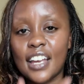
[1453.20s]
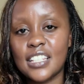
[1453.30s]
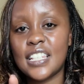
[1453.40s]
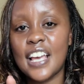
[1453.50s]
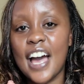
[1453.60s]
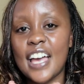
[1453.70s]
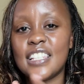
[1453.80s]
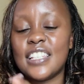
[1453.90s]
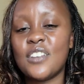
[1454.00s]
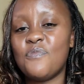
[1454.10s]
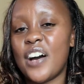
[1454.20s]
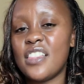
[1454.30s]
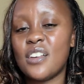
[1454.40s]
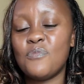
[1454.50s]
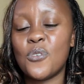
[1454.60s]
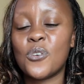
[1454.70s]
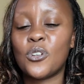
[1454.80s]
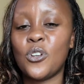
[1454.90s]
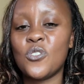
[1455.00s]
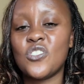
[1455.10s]
CIC by the book
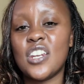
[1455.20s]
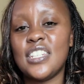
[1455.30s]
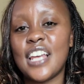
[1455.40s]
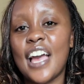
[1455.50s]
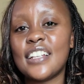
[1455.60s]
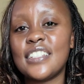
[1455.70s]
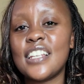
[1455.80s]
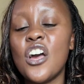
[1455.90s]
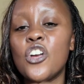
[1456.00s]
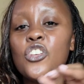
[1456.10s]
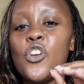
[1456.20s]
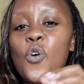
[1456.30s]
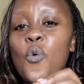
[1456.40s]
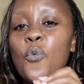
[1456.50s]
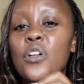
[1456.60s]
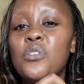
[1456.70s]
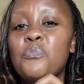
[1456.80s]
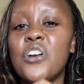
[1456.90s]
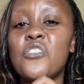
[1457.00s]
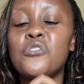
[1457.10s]
closure date, you will
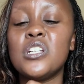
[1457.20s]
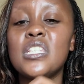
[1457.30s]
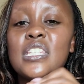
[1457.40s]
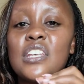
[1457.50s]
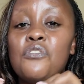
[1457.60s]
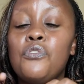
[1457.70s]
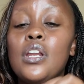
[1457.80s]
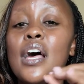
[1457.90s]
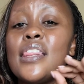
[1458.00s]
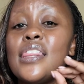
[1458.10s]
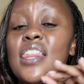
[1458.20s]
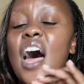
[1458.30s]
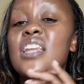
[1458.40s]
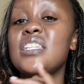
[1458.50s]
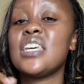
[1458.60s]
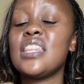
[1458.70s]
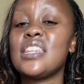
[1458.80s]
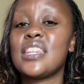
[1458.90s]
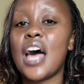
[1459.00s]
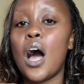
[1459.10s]
be receiving
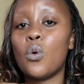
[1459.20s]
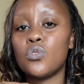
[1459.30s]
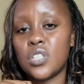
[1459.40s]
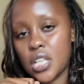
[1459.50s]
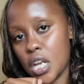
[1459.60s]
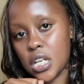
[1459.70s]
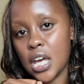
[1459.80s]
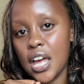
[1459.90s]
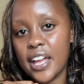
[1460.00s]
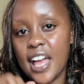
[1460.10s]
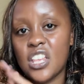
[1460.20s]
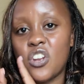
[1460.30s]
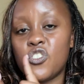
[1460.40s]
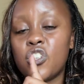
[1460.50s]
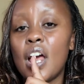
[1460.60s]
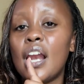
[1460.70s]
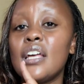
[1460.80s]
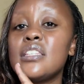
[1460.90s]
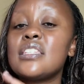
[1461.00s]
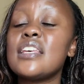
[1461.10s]
13,000 Kenyan
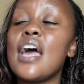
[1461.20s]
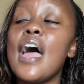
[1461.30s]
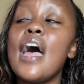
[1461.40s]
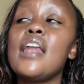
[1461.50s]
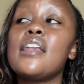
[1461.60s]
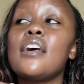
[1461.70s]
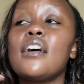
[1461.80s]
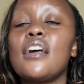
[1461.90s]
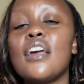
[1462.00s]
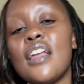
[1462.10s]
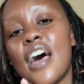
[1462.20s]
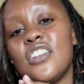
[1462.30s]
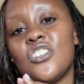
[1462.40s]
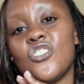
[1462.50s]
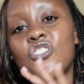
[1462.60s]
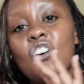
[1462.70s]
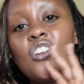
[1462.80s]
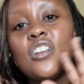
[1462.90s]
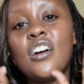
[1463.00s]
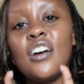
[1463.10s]
shillings, and in addition,